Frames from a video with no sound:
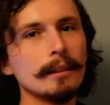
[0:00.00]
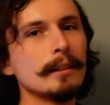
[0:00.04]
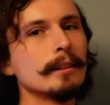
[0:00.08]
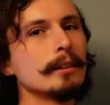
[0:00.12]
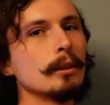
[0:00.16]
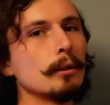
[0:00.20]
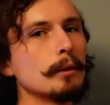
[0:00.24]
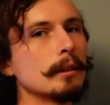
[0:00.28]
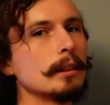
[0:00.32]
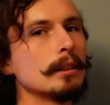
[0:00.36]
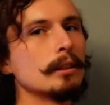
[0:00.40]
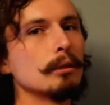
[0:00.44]

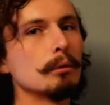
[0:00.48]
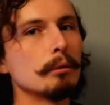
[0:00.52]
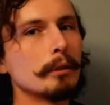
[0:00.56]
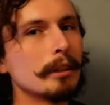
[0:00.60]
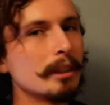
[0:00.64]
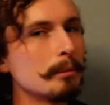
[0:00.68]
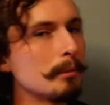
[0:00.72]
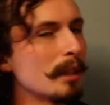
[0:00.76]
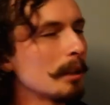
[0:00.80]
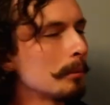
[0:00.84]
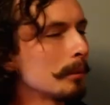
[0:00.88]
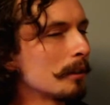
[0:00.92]
Don't think you'll really
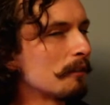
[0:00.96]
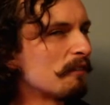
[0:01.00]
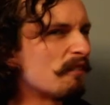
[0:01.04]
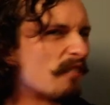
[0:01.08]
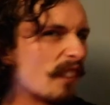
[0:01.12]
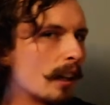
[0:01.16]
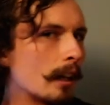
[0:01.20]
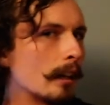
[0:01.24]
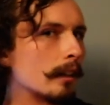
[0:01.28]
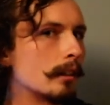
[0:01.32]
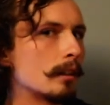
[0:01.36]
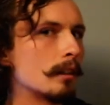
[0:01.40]
be able to
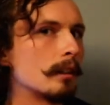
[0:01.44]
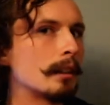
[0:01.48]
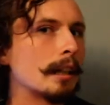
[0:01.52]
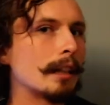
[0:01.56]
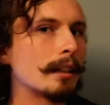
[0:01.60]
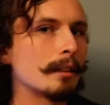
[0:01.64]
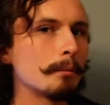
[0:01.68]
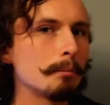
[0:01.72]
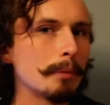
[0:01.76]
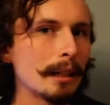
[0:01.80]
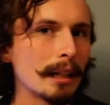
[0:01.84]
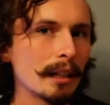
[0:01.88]
fly on out
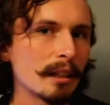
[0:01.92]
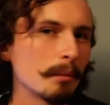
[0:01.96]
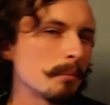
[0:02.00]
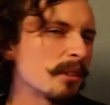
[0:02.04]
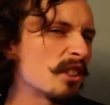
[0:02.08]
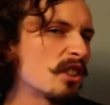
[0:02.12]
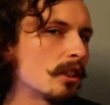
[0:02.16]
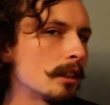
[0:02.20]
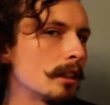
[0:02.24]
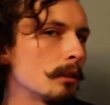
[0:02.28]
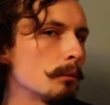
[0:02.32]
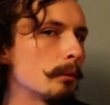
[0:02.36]
of battle, but
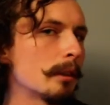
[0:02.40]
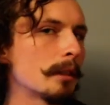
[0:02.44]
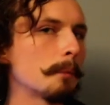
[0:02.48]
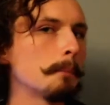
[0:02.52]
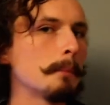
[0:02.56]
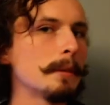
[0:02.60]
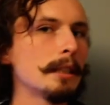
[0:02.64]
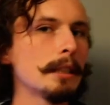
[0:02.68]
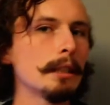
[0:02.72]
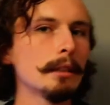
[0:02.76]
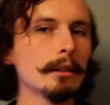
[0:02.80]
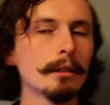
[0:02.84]
you get what I
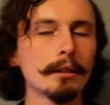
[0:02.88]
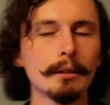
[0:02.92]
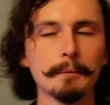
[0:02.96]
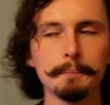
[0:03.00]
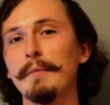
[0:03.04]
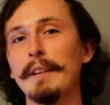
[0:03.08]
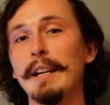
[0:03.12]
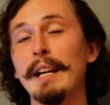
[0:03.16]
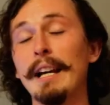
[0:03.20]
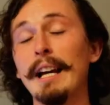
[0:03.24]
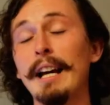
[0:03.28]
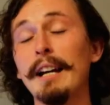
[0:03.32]
mean.
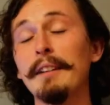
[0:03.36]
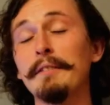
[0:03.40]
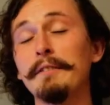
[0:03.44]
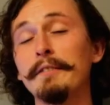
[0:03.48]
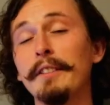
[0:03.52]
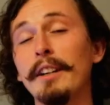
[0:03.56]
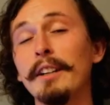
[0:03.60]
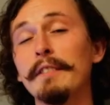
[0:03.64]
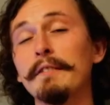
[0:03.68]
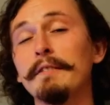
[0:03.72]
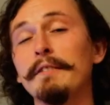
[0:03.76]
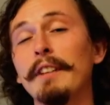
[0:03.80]
Have
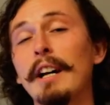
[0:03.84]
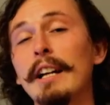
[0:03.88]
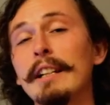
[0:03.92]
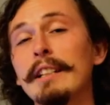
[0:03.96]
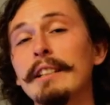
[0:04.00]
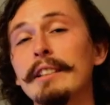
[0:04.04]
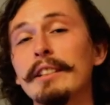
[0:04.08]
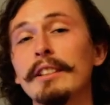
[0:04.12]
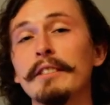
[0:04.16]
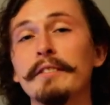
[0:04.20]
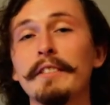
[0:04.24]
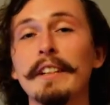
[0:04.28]
fun
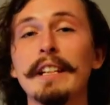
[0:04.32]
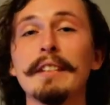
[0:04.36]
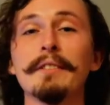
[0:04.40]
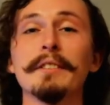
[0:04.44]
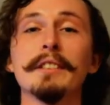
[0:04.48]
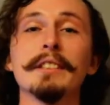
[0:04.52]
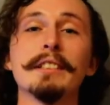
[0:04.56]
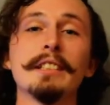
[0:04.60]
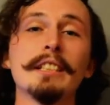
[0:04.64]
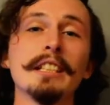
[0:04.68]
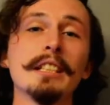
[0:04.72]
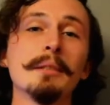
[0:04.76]
finding your
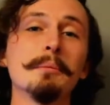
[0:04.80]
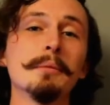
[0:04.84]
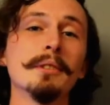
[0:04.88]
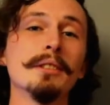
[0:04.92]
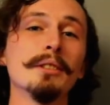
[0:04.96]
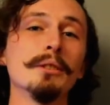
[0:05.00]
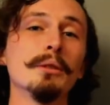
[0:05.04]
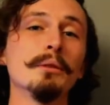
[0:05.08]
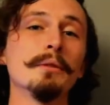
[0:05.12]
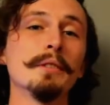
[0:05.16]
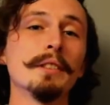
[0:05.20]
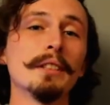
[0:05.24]
favorite team,
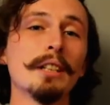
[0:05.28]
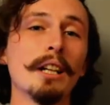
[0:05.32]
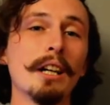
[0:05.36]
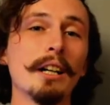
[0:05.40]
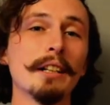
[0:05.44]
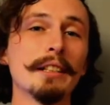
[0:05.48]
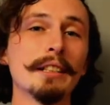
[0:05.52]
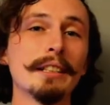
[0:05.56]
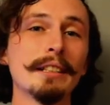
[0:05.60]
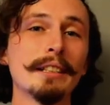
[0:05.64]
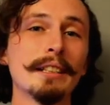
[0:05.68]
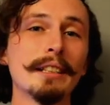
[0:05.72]

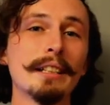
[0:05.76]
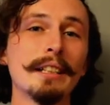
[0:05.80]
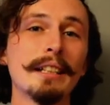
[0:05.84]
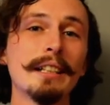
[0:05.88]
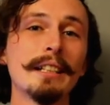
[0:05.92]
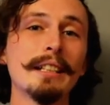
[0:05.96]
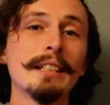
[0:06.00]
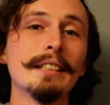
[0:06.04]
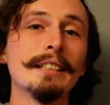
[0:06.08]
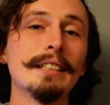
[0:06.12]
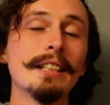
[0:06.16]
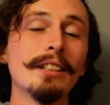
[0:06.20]
Illuminati.
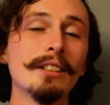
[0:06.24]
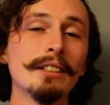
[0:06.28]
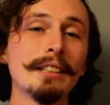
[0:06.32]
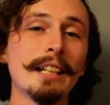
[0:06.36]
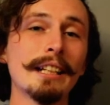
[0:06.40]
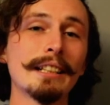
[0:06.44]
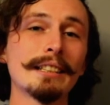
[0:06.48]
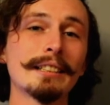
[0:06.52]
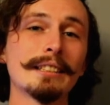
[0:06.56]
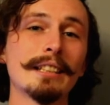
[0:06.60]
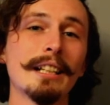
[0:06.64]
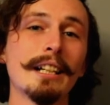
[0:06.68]
Until
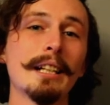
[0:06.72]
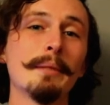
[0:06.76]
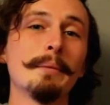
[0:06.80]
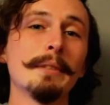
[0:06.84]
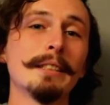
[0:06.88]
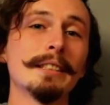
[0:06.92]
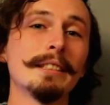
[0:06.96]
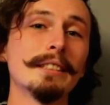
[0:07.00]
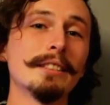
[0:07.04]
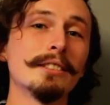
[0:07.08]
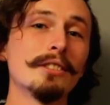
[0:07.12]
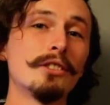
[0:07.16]
next time,
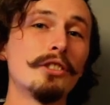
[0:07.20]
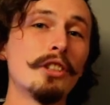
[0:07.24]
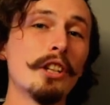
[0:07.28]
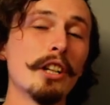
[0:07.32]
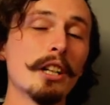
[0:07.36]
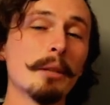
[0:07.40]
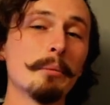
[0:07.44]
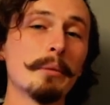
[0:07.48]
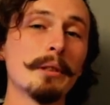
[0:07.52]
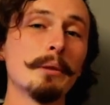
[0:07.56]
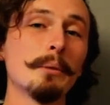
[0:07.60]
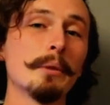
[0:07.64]
this is
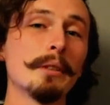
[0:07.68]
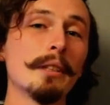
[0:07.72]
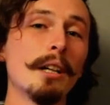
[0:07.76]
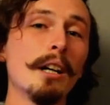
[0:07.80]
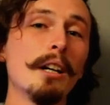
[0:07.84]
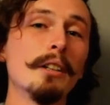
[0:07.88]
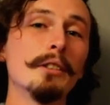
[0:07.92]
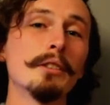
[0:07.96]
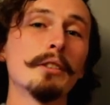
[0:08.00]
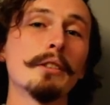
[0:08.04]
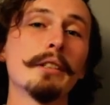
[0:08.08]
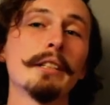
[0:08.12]
Jeremy with
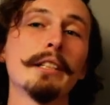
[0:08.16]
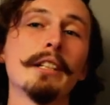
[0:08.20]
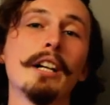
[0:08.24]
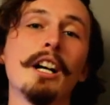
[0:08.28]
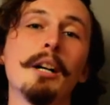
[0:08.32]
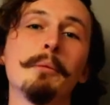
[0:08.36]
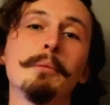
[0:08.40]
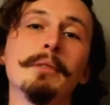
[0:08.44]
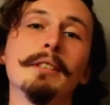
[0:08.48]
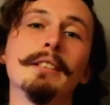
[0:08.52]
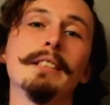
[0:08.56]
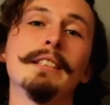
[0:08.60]
Under the
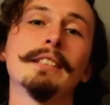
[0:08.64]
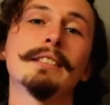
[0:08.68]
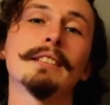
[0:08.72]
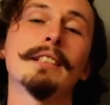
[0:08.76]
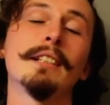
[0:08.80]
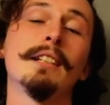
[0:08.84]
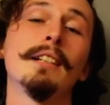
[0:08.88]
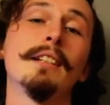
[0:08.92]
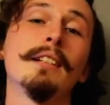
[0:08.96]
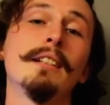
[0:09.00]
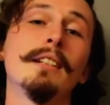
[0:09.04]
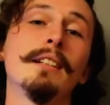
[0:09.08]
Obelisk.
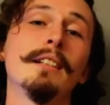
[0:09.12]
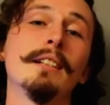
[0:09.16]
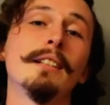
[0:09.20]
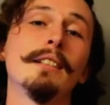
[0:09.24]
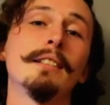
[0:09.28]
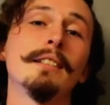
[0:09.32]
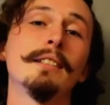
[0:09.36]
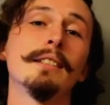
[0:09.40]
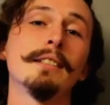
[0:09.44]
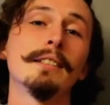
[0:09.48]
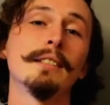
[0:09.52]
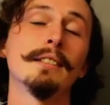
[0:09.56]

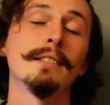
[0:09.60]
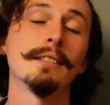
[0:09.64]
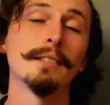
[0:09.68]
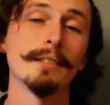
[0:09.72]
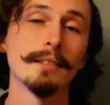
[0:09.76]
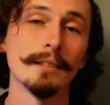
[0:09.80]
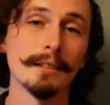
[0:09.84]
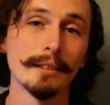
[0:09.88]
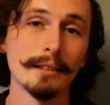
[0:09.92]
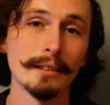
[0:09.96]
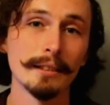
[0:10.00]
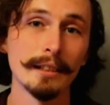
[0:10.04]

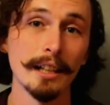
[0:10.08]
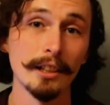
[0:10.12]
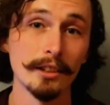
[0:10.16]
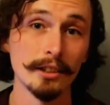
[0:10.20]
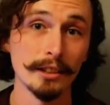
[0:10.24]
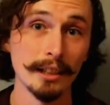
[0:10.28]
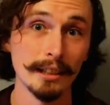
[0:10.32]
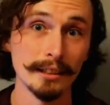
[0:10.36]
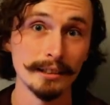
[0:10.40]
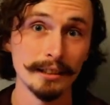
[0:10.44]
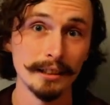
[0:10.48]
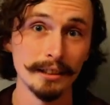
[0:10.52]
Catch you
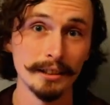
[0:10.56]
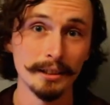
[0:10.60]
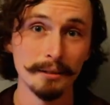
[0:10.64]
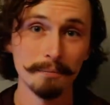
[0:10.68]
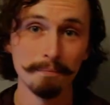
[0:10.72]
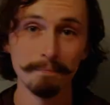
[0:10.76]
guys later.